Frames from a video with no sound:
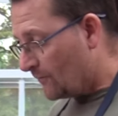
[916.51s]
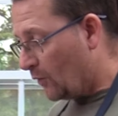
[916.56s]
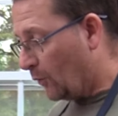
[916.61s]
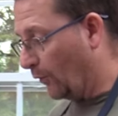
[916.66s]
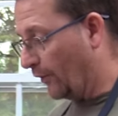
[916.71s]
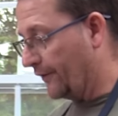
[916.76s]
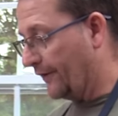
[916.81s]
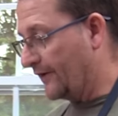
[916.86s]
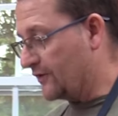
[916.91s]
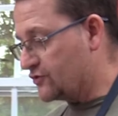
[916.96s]

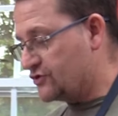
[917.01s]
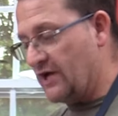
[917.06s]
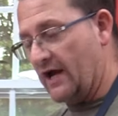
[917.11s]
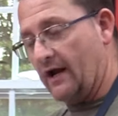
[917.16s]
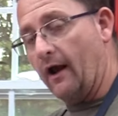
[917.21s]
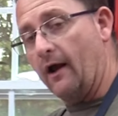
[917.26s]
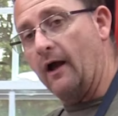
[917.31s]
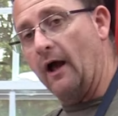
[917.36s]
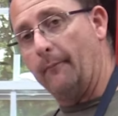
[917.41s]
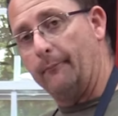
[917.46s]
We're going to
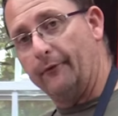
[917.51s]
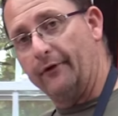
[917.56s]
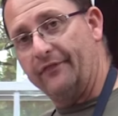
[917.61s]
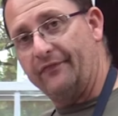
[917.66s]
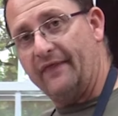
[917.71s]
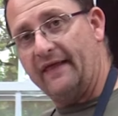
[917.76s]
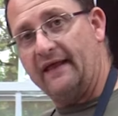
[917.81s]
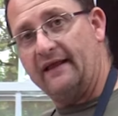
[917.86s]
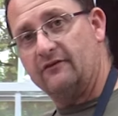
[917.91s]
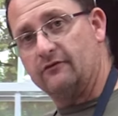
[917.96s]
check a couple
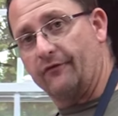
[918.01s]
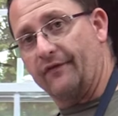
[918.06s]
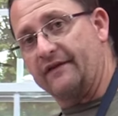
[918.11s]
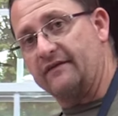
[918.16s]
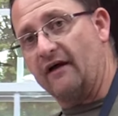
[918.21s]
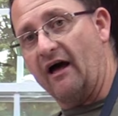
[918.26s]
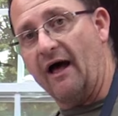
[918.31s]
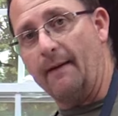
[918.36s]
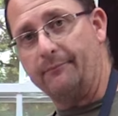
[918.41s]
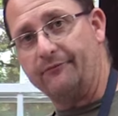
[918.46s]
of things on the
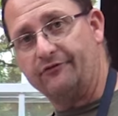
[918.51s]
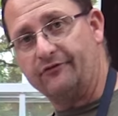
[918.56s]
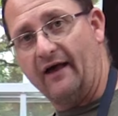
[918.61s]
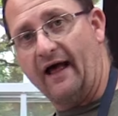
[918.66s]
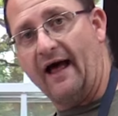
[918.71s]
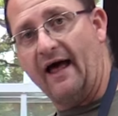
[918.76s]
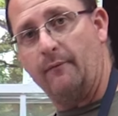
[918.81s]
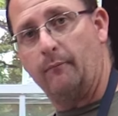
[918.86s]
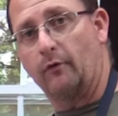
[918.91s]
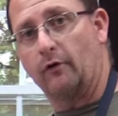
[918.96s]
top
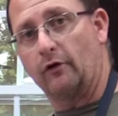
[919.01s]
side.